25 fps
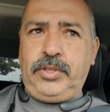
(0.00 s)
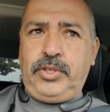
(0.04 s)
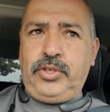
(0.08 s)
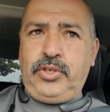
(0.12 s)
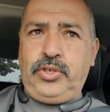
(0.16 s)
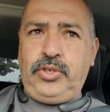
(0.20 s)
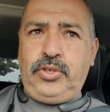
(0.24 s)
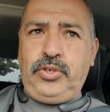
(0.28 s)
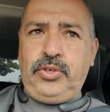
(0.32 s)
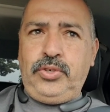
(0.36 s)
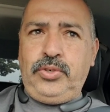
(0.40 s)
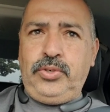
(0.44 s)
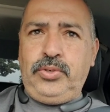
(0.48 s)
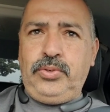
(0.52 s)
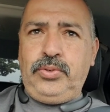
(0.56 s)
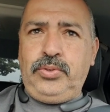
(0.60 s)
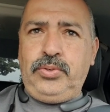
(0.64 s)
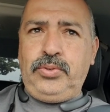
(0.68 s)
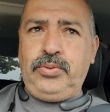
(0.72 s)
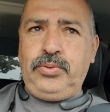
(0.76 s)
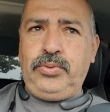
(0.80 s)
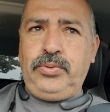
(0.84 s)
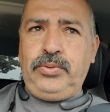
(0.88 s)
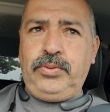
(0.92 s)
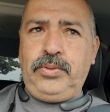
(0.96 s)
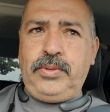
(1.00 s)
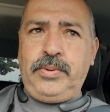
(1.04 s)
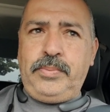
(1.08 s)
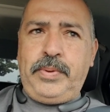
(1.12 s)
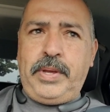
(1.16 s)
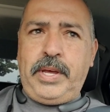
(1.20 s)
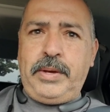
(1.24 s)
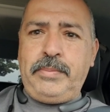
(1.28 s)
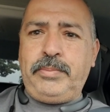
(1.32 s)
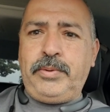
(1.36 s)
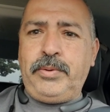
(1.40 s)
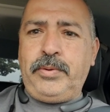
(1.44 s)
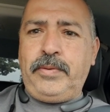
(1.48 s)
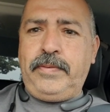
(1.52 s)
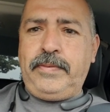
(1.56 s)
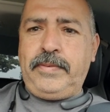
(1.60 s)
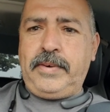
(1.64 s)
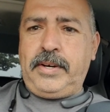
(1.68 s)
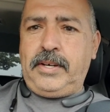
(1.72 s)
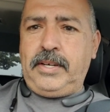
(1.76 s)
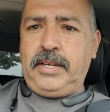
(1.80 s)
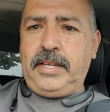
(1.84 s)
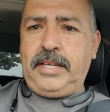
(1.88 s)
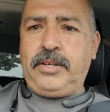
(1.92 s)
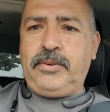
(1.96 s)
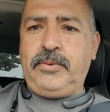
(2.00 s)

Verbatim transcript: to the people fairly